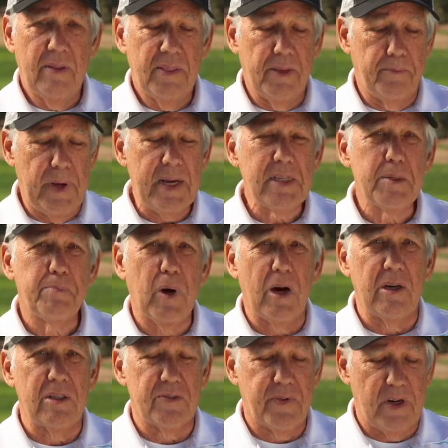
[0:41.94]
The best
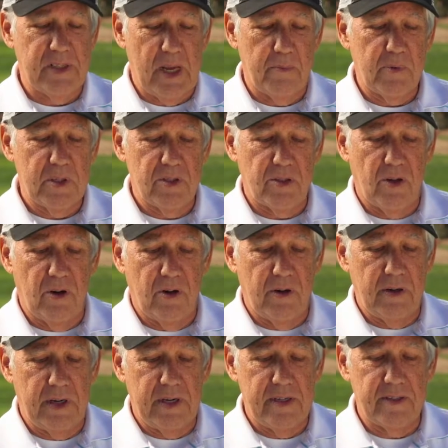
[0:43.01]
part, as far as I'm
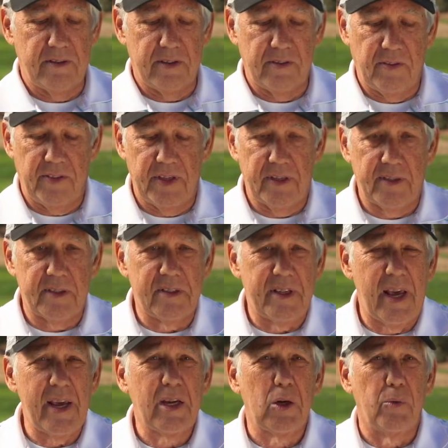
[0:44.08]
concerned, is in the
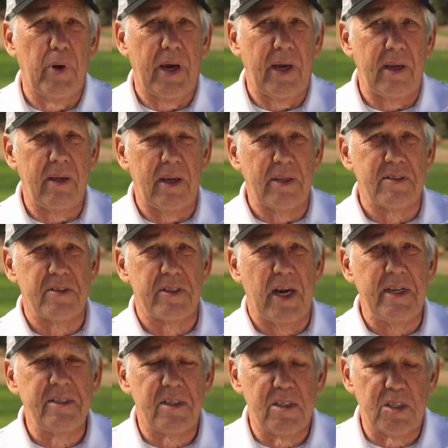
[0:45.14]
takeaway. It's
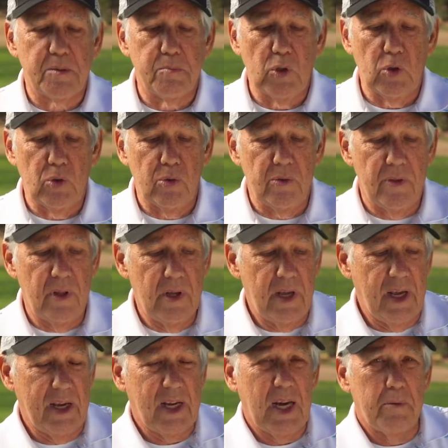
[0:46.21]
nice and smooth,
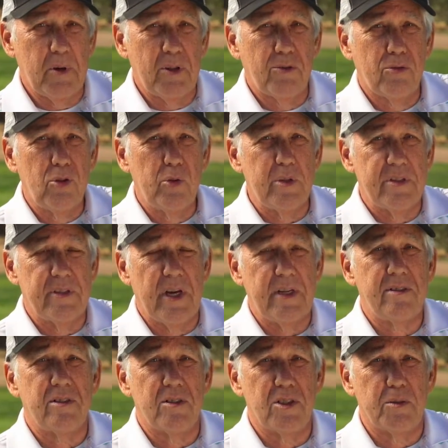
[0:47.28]
and coming through is
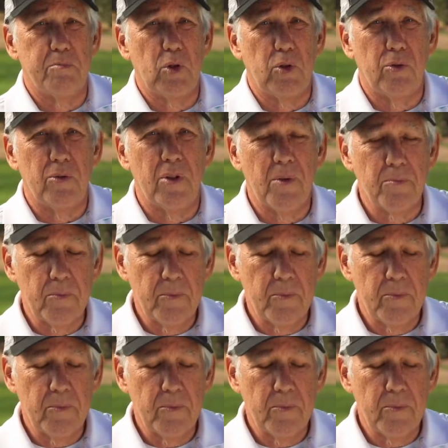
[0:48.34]
nice and smooth.